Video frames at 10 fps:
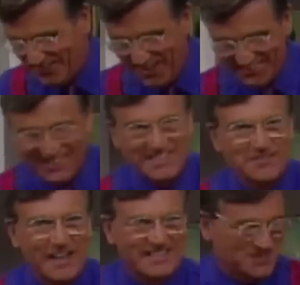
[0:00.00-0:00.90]
I'm not. That's
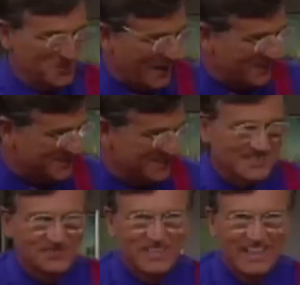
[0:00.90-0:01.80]
about 2
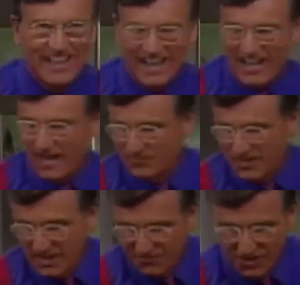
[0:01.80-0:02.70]
ounces.
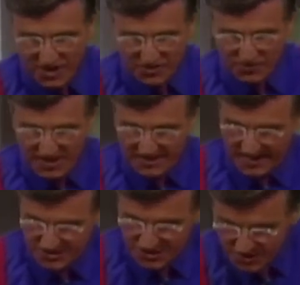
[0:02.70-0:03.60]
If you're going right
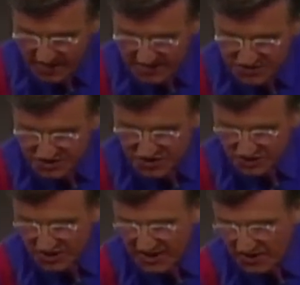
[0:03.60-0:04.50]
down to 2 ounces, you
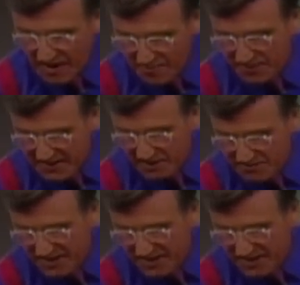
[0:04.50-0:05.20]
could go up a little